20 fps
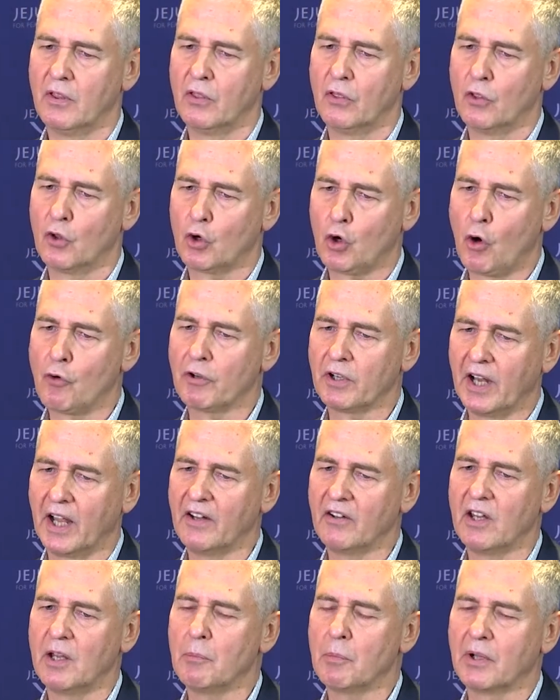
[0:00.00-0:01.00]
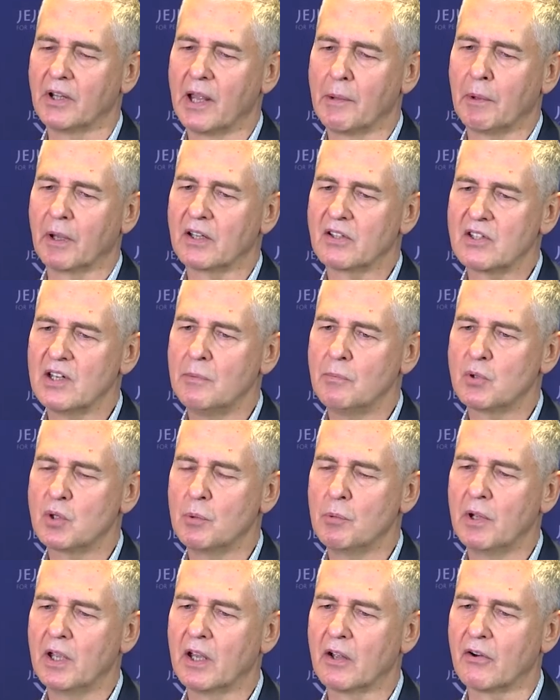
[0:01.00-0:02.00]
the COVID-19 pandemic seems to
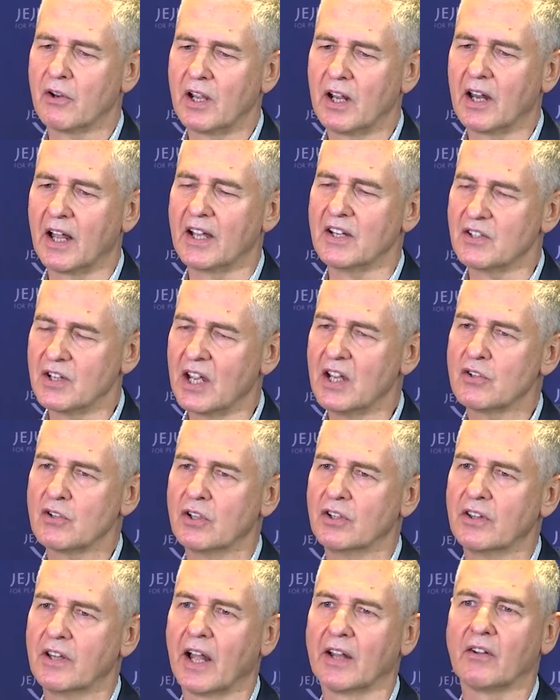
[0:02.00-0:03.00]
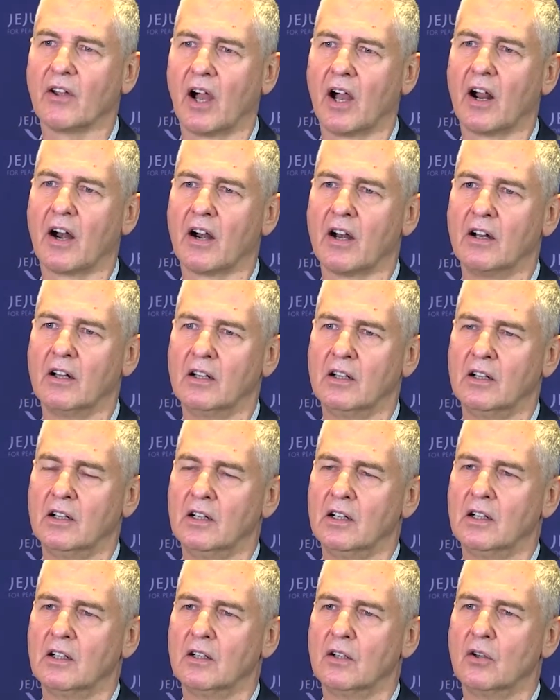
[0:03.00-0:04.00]
be a realization that our
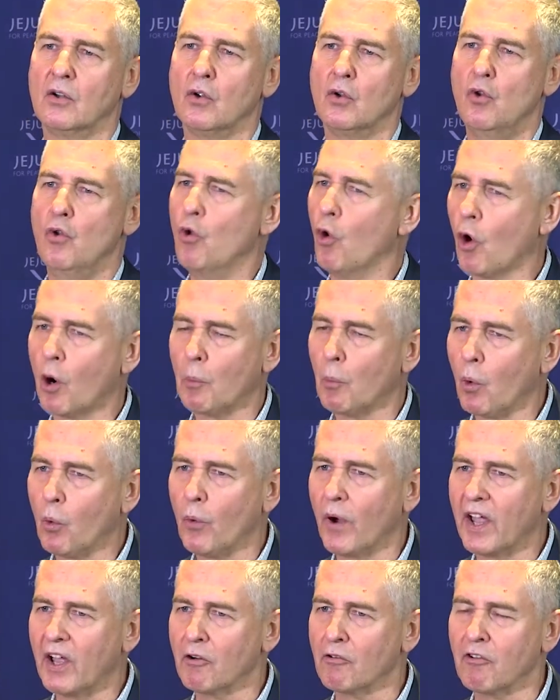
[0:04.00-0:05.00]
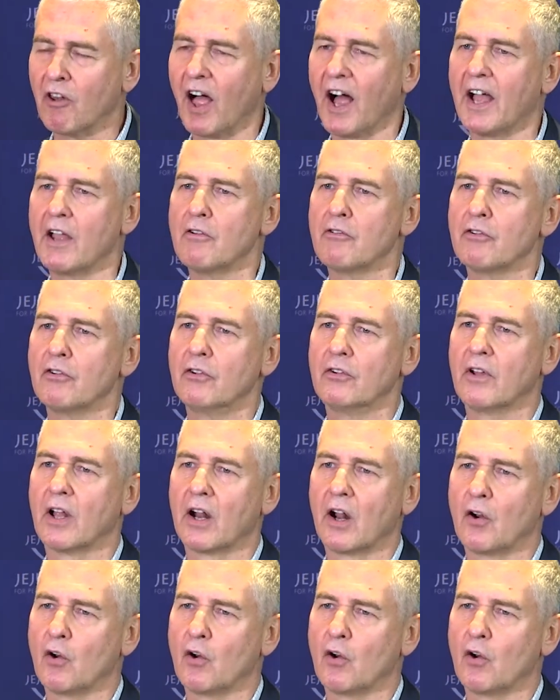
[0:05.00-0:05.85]
normal way of life, that our